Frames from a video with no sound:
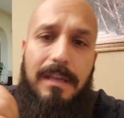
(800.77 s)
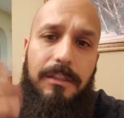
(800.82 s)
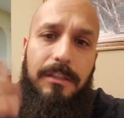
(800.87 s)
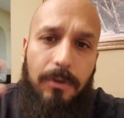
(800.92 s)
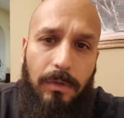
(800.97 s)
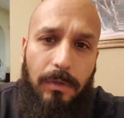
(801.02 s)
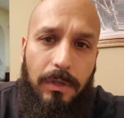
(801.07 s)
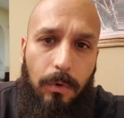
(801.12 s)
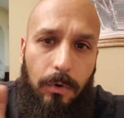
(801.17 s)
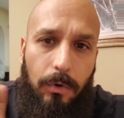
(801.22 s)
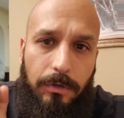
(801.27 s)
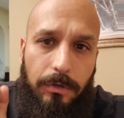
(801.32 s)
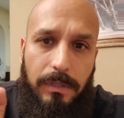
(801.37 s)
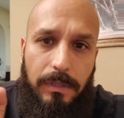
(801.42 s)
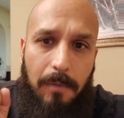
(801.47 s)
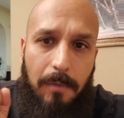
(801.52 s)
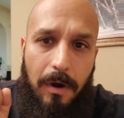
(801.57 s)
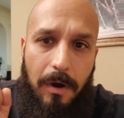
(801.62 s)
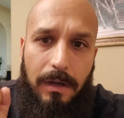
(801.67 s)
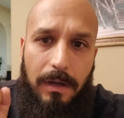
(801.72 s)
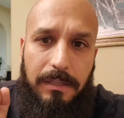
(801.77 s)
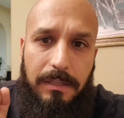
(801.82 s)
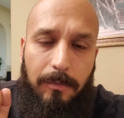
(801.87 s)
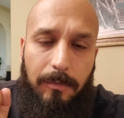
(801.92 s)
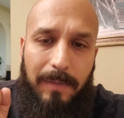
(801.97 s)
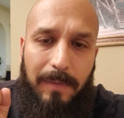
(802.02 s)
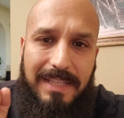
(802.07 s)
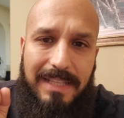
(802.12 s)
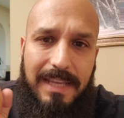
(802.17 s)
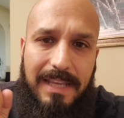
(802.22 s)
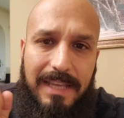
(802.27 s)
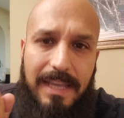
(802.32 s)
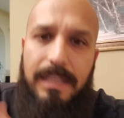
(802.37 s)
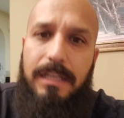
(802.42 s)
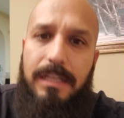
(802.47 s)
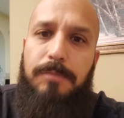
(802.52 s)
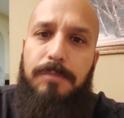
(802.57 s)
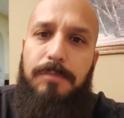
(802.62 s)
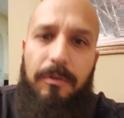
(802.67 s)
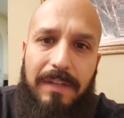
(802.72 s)
the only orderly market they're maintaining
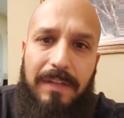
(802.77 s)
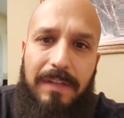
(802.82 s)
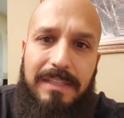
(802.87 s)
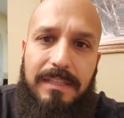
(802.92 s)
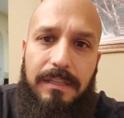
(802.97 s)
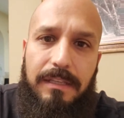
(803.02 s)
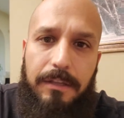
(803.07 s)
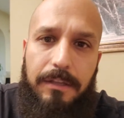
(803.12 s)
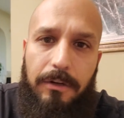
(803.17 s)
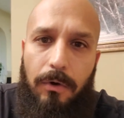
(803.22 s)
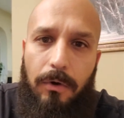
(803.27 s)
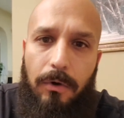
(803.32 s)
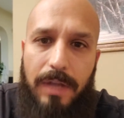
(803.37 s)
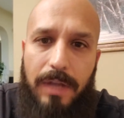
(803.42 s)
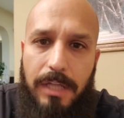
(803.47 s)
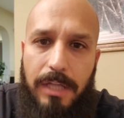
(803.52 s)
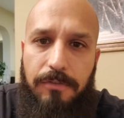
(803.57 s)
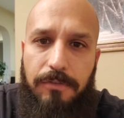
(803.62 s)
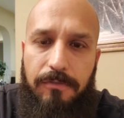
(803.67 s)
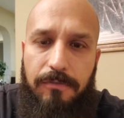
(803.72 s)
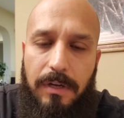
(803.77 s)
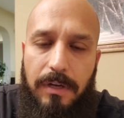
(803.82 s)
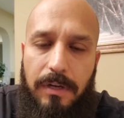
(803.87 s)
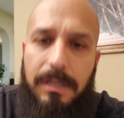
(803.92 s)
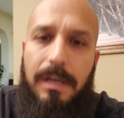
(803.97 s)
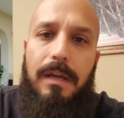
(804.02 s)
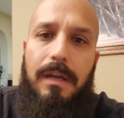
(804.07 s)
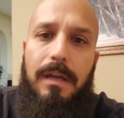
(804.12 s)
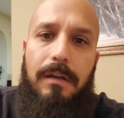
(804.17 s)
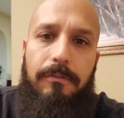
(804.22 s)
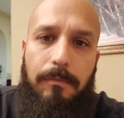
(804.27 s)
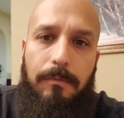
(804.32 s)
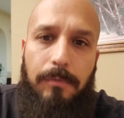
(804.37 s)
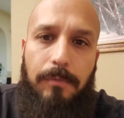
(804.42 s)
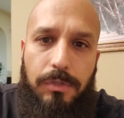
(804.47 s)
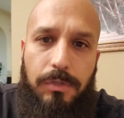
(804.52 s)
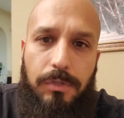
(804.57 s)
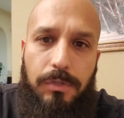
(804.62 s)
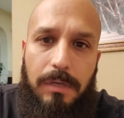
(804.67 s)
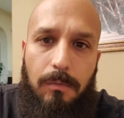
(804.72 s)
is preventing their own hedge fund from
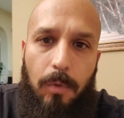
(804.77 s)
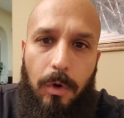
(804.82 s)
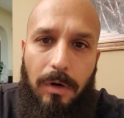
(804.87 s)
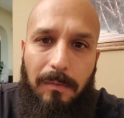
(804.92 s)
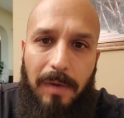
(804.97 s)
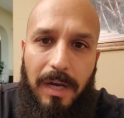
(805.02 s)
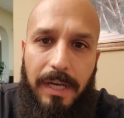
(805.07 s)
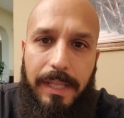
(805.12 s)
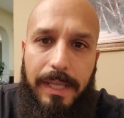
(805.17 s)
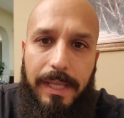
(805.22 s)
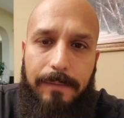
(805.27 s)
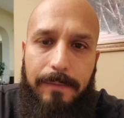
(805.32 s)
losing more money.